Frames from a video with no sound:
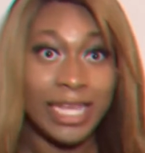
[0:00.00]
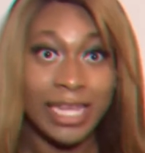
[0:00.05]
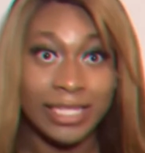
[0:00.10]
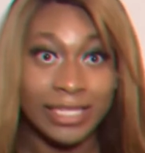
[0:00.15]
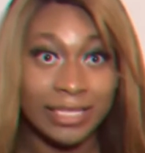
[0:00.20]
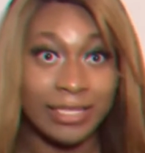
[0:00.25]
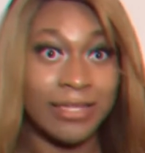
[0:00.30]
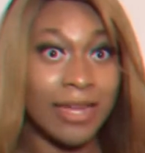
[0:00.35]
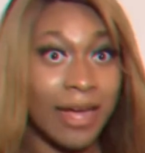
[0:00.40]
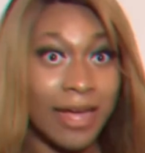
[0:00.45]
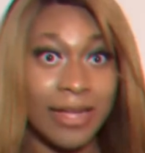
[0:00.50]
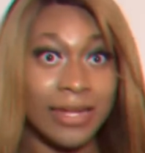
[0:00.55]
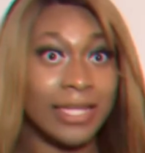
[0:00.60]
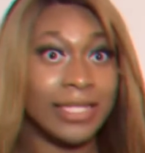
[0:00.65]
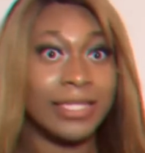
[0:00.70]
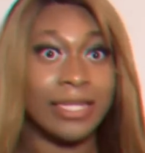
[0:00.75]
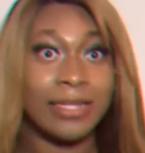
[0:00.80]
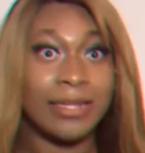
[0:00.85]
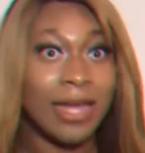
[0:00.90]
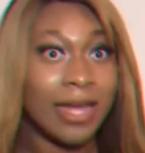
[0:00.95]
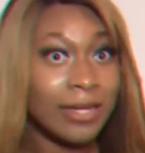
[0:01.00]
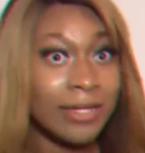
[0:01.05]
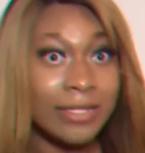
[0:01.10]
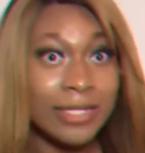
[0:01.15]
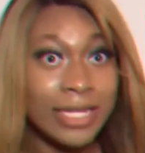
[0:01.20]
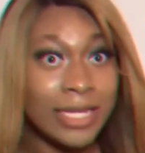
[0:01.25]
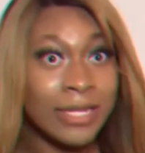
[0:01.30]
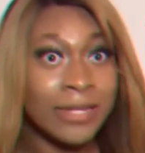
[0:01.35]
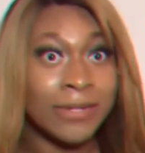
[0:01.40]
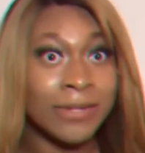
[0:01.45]
done. It's a done
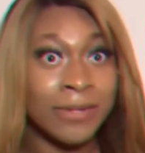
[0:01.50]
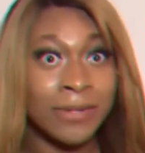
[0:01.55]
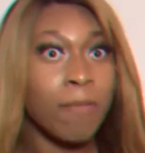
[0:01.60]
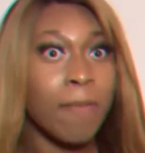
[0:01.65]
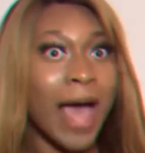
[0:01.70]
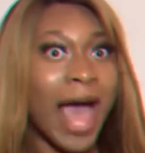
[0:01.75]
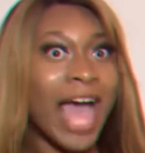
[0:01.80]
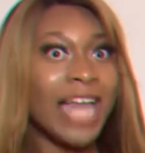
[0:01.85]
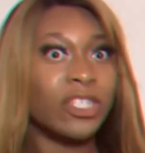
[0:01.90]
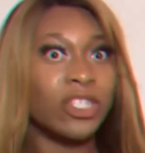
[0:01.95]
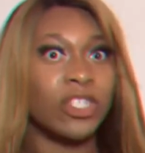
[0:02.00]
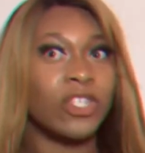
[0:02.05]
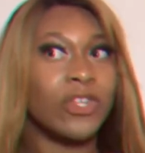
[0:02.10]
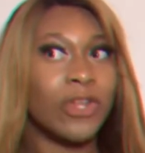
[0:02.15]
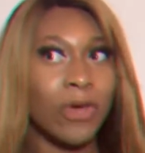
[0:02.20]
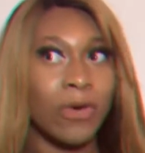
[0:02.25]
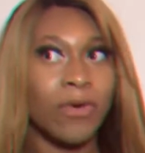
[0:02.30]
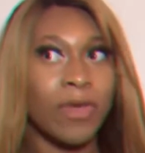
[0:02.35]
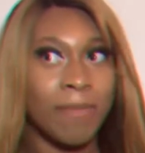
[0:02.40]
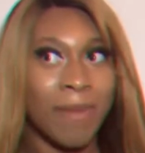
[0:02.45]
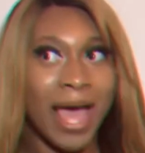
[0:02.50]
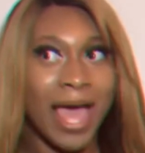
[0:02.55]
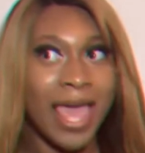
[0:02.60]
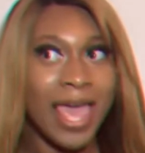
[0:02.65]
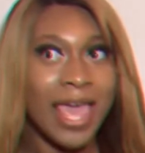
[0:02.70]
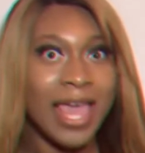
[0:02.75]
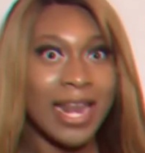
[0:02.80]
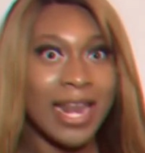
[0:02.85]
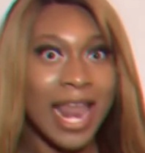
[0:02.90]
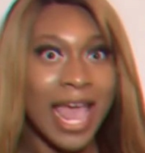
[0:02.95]
deal. But I just know in my
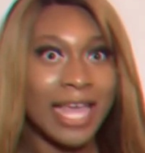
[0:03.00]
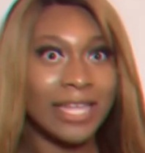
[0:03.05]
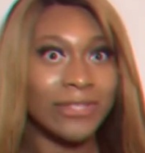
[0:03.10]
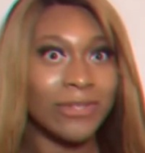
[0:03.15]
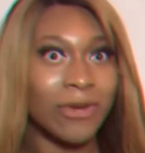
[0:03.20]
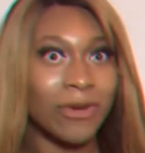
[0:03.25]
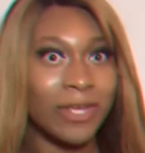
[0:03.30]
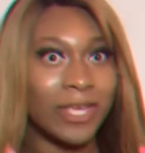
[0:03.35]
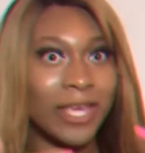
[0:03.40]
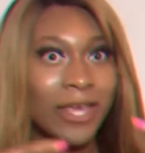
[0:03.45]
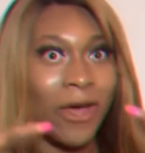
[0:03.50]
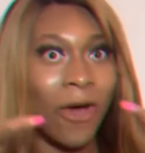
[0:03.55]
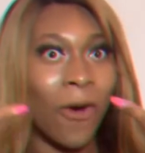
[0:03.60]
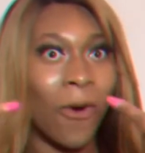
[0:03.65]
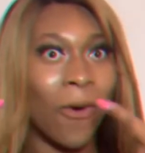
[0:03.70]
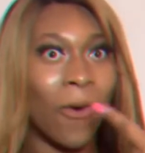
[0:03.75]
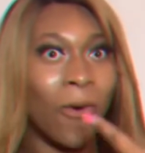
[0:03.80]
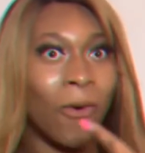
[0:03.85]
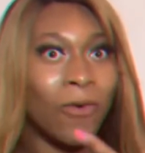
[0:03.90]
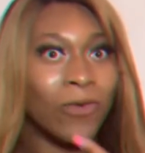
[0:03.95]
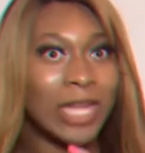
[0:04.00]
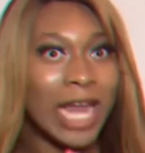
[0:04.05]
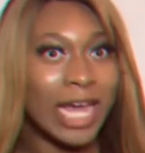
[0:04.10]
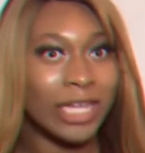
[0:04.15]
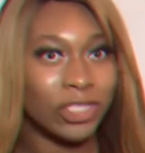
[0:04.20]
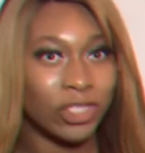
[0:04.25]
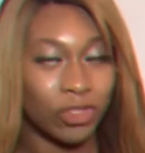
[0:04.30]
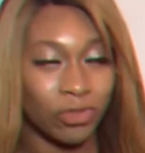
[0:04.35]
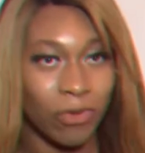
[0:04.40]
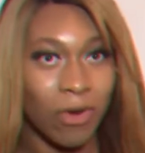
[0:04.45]
head that it's gonna get a whole lot
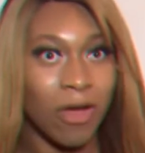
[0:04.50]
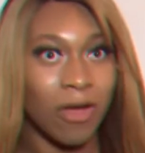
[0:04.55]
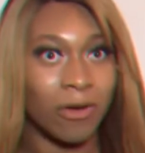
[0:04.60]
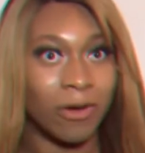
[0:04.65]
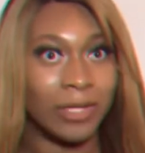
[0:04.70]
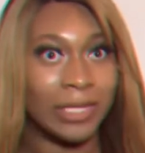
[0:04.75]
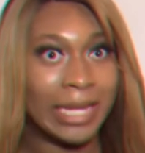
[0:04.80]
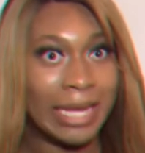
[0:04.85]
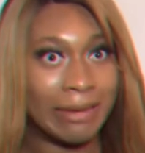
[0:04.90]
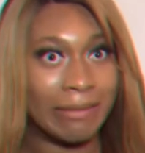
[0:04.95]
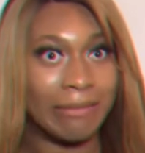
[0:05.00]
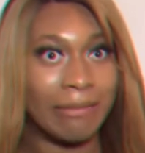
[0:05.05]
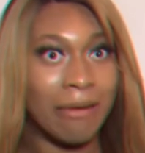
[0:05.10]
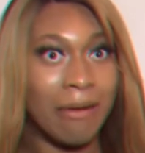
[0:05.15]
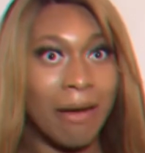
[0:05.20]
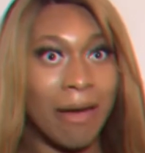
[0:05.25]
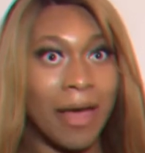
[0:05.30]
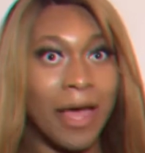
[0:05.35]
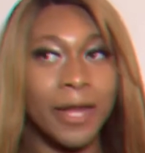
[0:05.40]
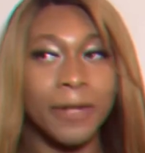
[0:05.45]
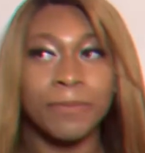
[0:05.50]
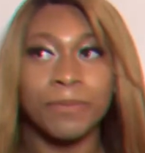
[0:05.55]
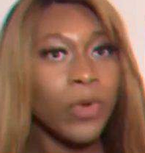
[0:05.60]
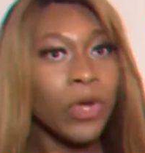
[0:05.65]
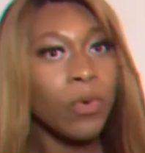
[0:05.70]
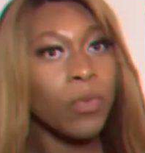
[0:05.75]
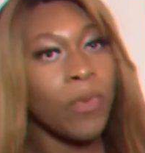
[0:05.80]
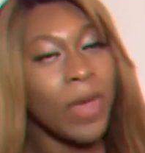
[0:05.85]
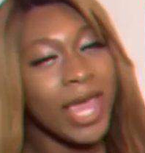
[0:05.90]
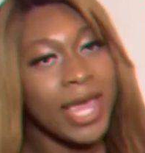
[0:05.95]
stronger later on.
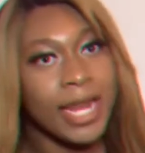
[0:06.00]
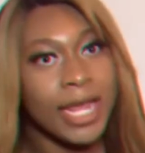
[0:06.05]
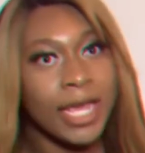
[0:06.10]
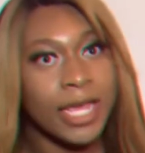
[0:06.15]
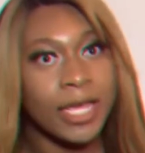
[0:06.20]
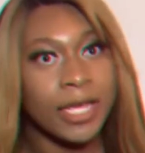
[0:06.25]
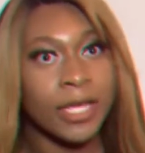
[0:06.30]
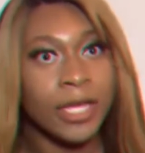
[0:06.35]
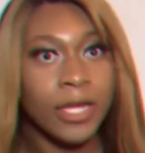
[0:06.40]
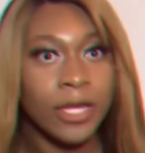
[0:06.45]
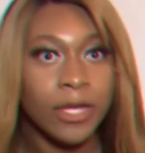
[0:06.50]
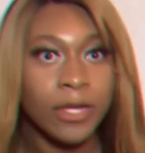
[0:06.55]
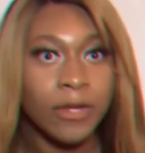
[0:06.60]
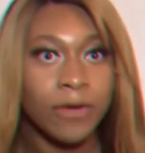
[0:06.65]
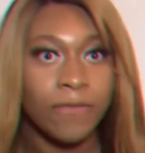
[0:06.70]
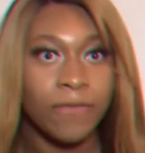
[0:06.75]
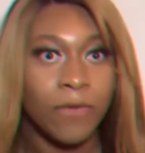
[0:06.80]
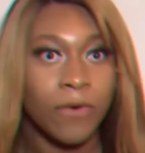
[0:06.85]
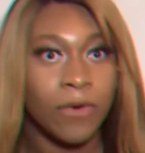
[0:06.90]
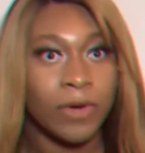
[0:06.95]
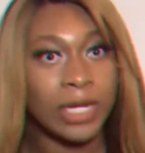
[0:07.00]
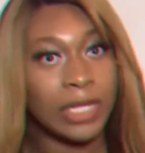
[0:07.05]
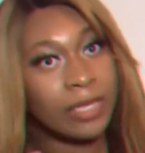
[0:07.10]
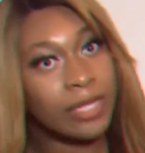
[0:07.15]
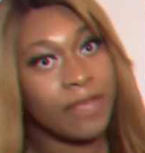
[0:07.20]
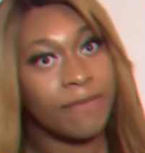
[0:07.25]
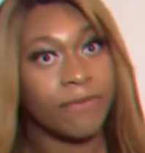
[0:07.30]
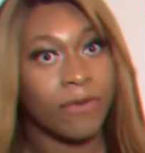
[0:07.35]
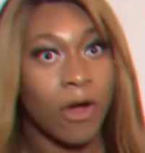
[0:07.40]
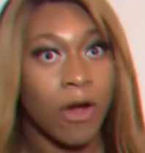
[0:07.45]
We're waiting for the
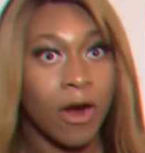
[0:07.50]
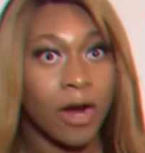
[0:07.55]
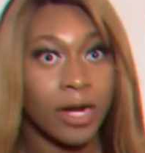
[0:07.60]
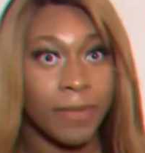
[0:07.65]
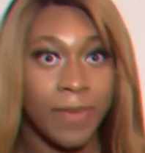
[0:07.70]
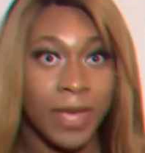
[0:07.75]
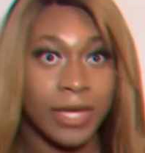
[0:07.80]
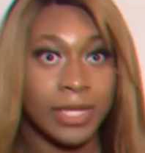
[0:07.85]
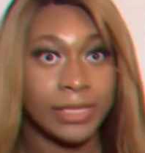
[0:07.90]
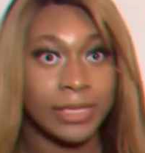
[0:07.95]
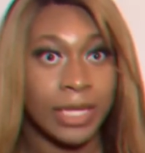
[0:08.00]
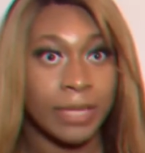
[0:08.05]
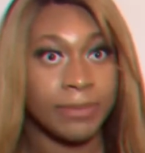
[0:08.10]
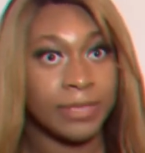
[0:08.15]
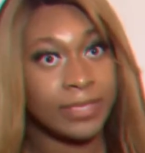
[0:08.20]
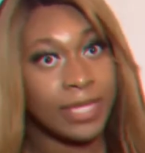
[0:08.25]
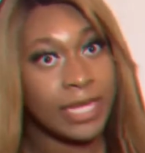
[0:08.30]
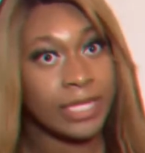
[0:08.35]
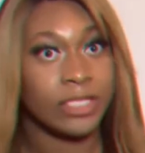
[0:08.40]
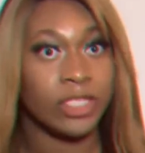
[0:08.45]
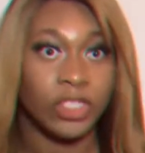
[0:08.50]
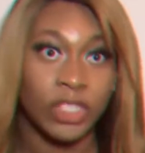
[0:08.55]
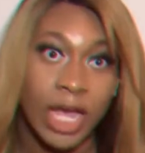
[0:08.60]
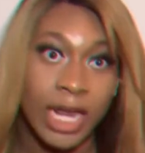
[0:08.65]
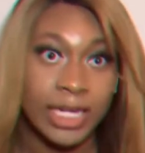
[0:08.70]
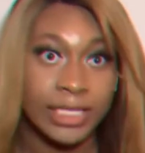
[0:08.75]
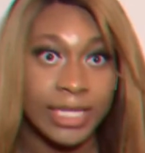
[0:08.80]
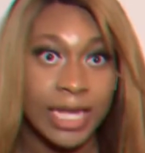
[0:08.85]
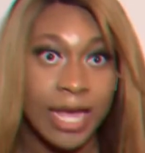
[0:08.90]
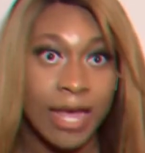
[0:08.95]
Lyft car to pick us up, to take us to
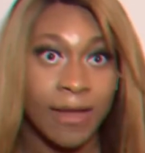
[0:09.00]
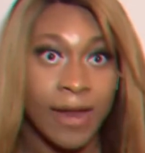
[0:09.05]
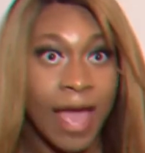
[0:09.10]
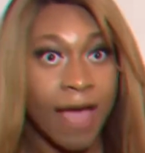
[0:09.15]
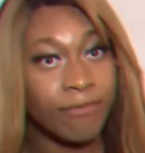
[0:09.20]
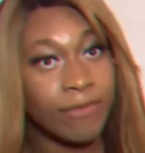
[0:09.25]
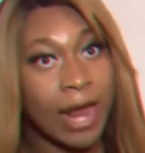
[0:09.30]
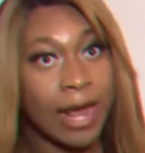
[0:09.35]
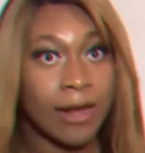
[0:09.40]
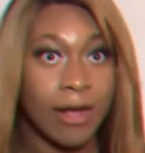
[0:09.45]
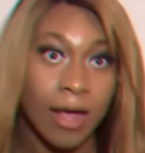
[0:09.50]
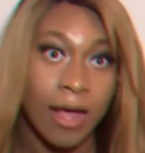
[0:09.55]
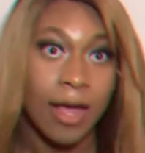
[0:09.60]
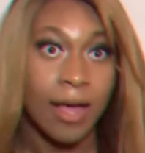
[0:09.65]
Chinatown after I calm